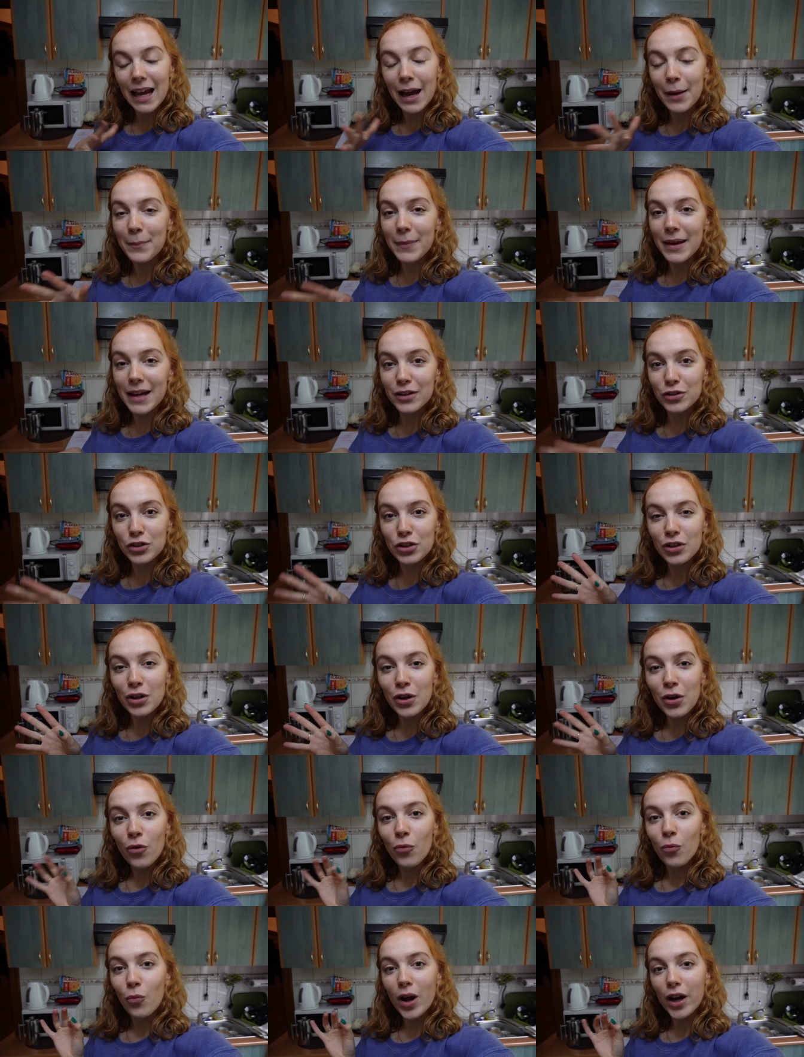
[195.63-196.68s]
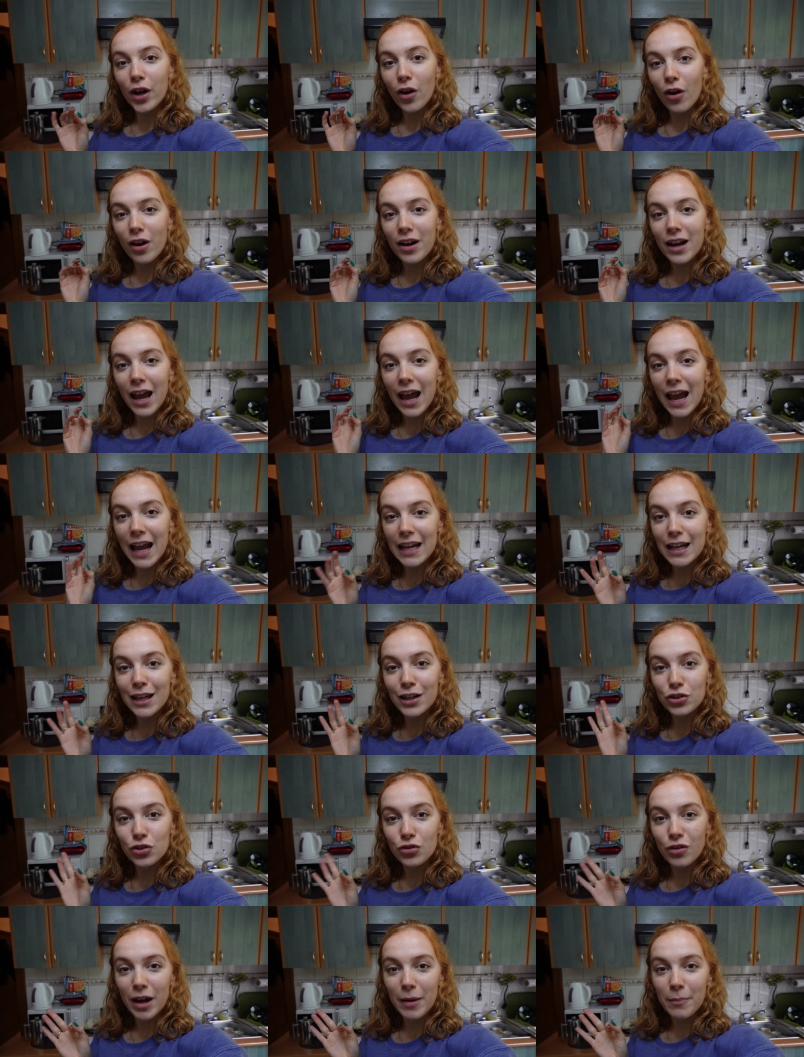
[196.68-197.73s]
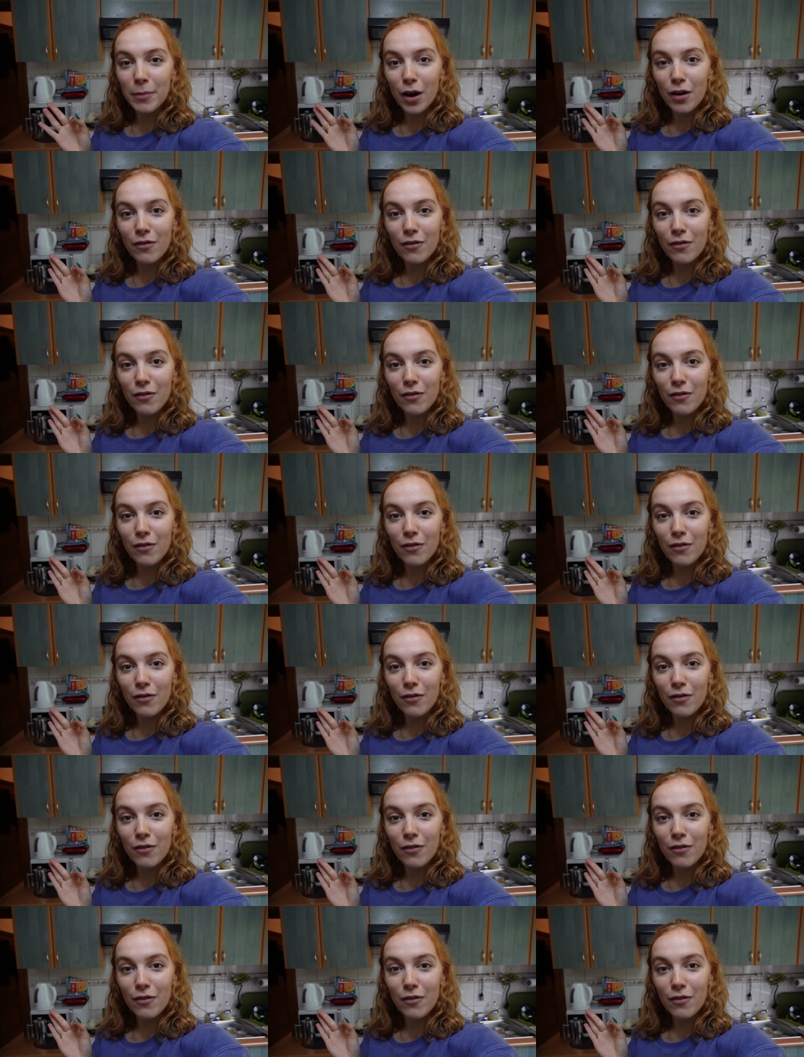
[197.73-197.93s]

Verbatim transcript: and Mitch went on a trip